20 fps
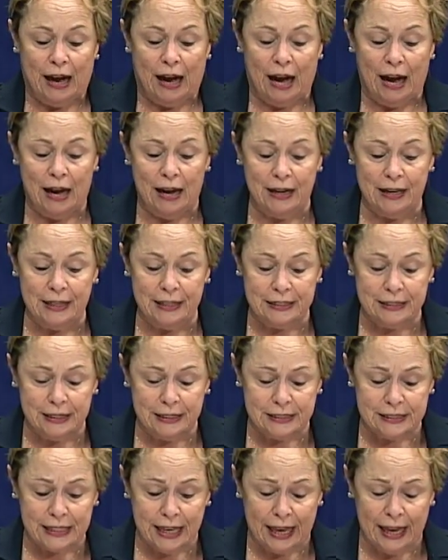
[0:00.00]
Uh, and
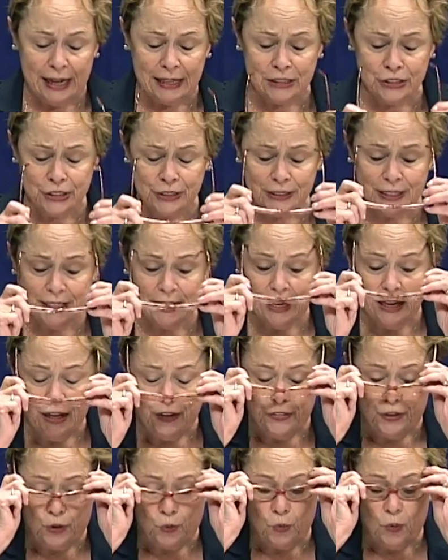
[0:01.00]
it's actually
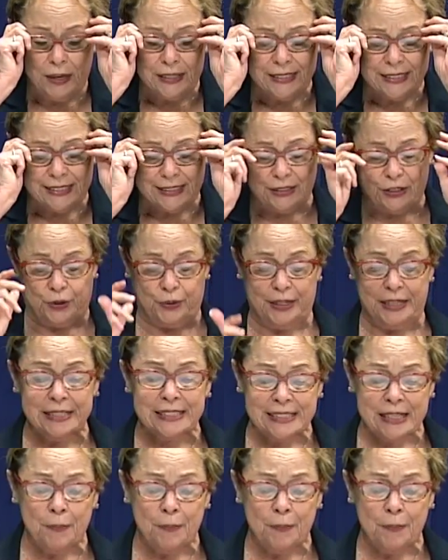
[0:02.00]
there was there is